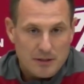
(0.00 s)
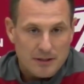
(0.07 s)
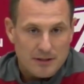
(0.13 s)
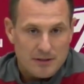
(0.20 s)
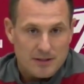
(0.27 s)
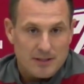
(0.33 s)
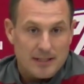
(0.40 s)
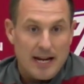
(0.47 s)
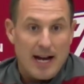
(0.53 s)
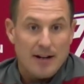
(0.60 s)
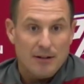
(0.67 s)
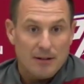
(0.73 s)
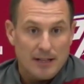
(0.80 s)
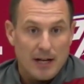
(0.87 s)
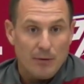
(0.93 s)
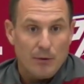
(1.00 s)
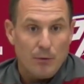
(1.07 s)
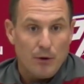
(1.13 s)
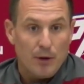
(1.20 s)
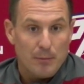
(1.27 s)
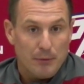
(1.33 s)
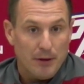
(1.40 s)
and there's a standard that we
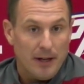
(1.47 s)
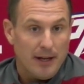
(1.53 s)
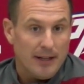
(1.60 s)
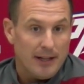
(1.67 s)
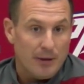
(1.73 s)
want to play.